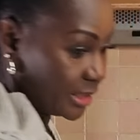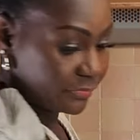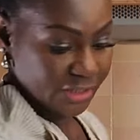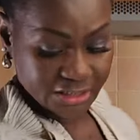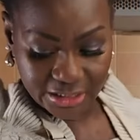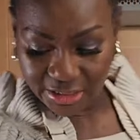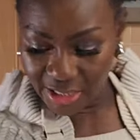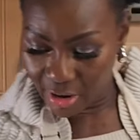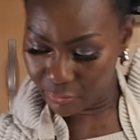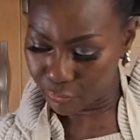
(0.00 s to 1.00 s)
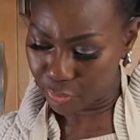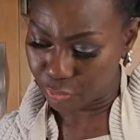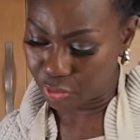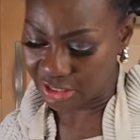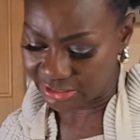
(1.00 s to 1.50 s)
leave this in. Now we'll
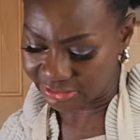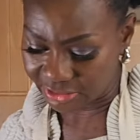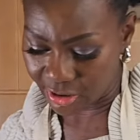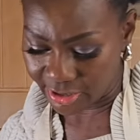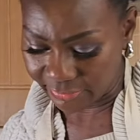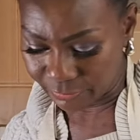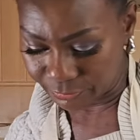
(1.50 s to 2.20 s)
look at the time.